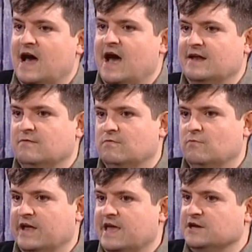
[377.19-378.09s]
And
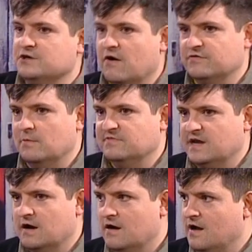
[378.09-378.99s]
when King Charles comes
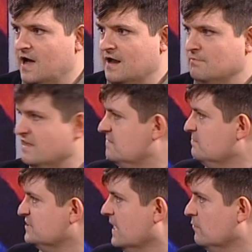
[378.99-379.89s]
here and meets
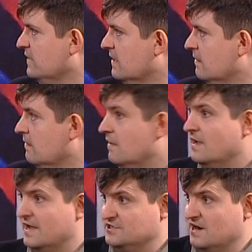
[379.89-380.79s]
Michelle O'Neill
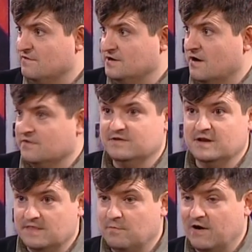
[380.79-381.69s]
and Geoffrey
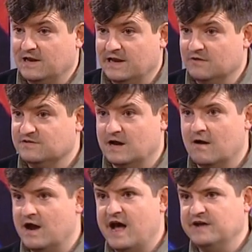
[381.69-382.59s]
Donaldson and the party leaders
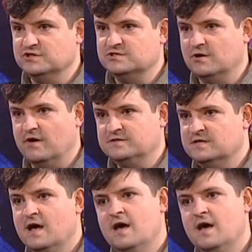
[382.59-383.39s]
here, and I just thought,